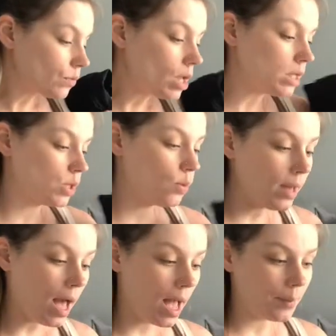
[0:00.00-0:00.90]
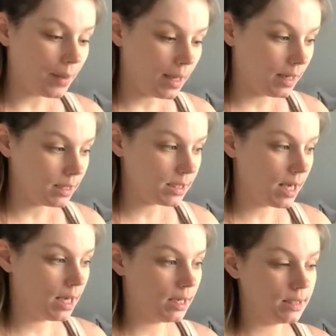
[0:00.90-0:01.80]
So the way I plan it
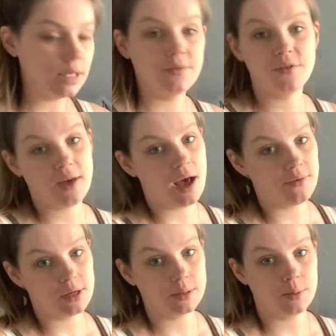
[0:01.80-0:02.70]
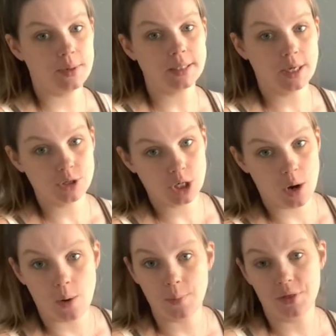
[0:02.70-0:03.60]
is, even if I have hospital births, I usually go
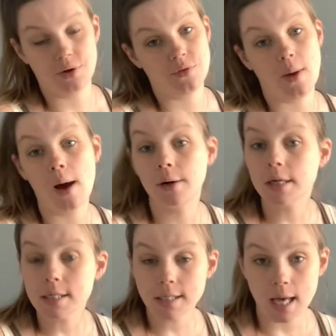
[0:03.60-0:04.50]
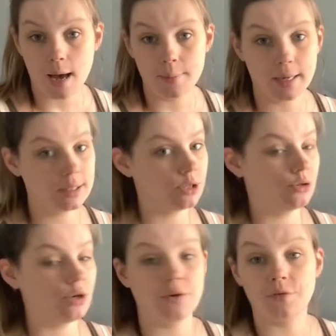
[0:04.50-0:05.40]
home within a few hours because they're
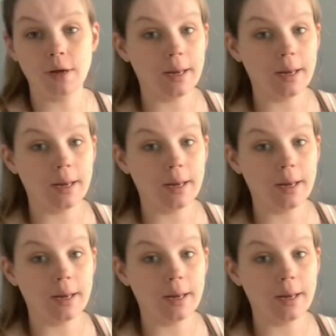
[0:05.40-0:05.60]
drug free.